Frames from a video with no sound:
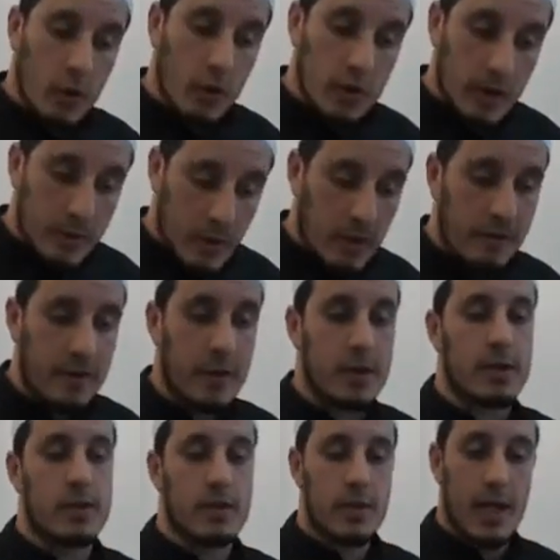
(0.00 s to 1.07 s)
all the
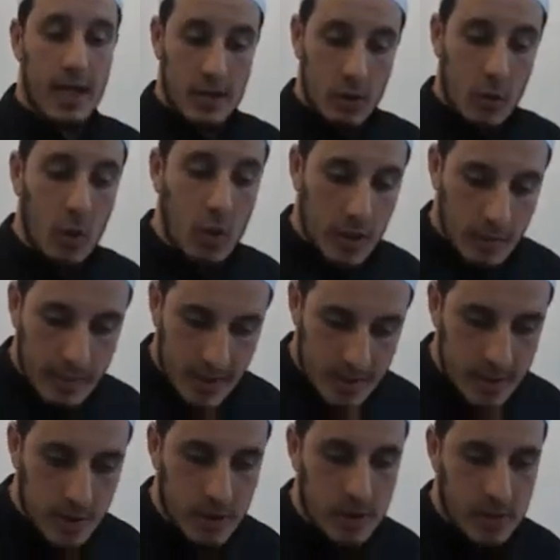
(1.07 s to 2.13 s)
prophets and all the
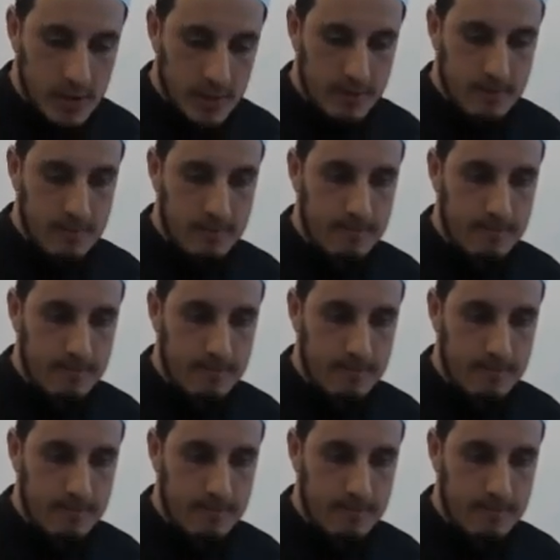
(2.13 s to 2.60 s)
messengers.